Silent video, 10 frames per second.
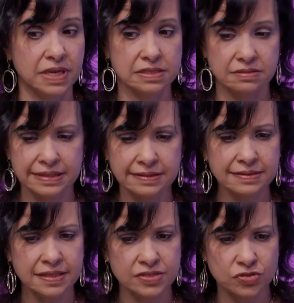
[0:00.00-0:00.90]
mental
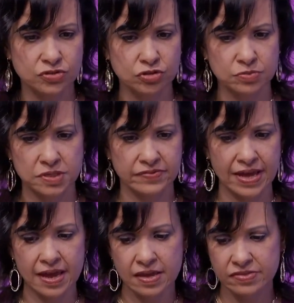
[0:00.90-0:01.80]
illness or in terms of,
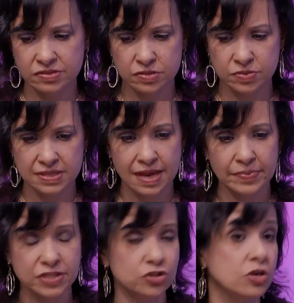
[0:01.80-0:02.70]
hey, this is what's
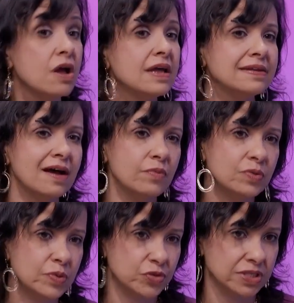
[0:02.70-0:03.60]
happening to her. Not
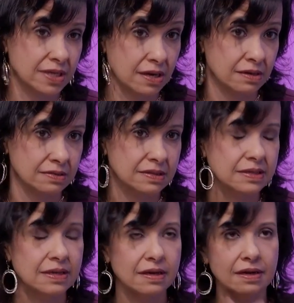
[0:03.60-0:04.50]
when we were young.
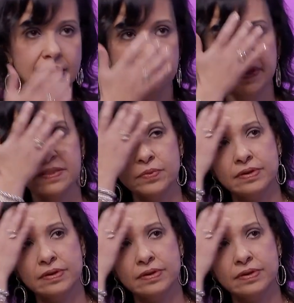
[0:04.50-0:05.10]
And then